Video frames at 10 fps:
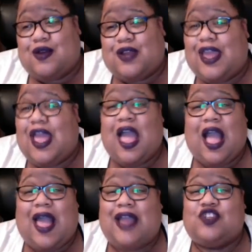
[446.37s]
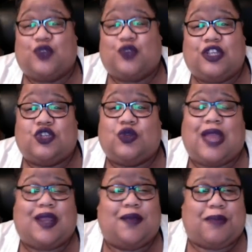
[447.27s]
Okay, I treat you
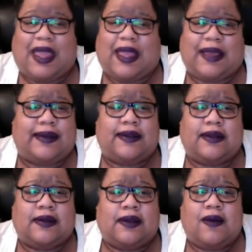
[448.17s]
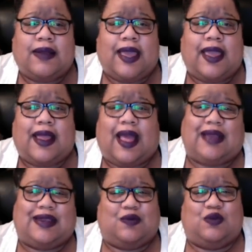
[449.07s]
like a man okay,
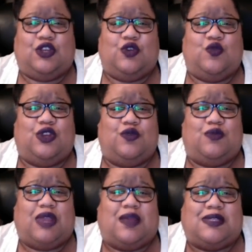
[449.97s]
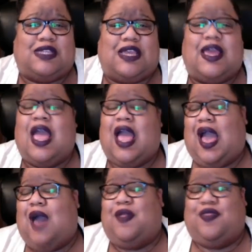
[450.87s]
I, what do you what do you mean? I'm saying
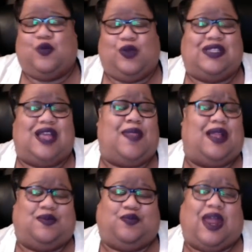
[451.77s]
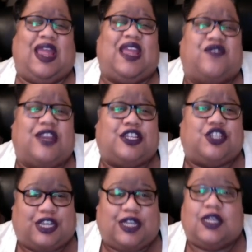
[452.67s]
I'm not the reason. I'm not to blame for this
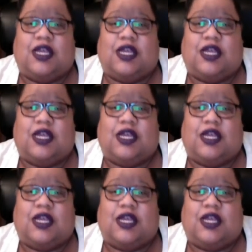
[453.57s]
shit.